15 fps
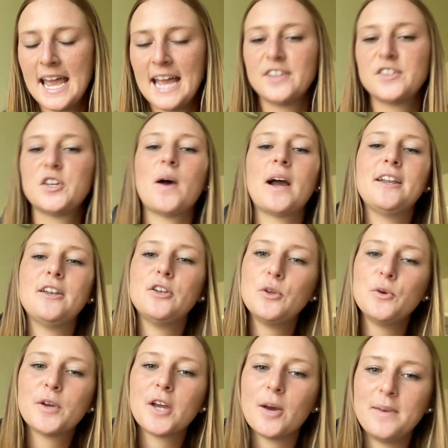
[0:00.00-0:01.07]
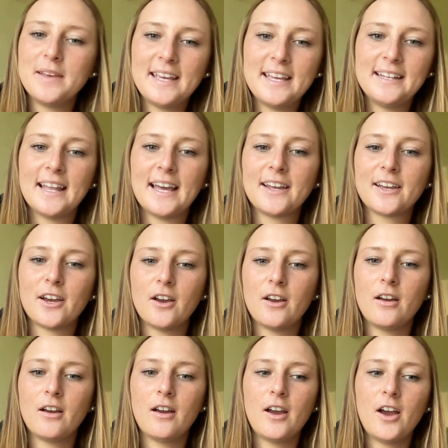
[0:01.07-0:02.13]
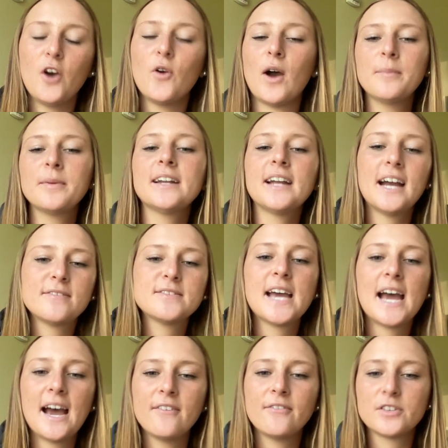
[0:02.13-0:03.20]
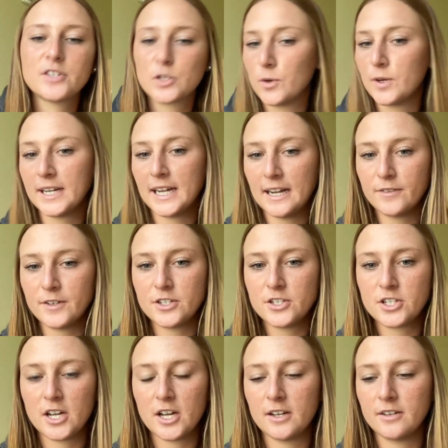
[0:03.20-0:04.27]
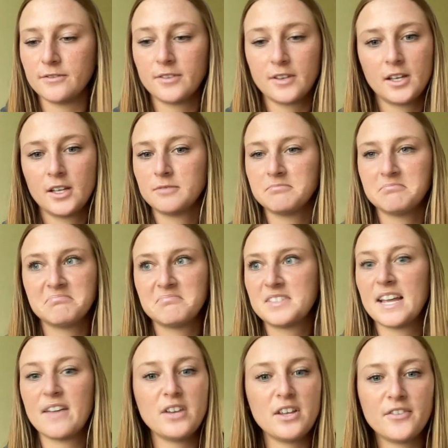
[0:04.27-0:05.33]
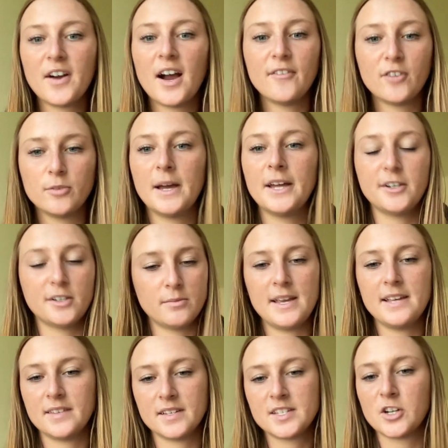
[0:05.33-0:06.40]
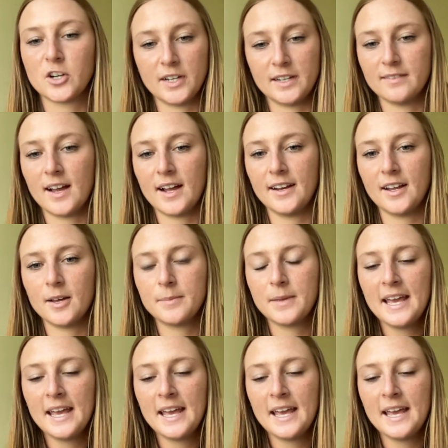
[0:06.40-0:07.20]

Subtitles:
And so I knew coming in, like, oh, I'm going to have a scoring average of 75 or better to make this starting lineup.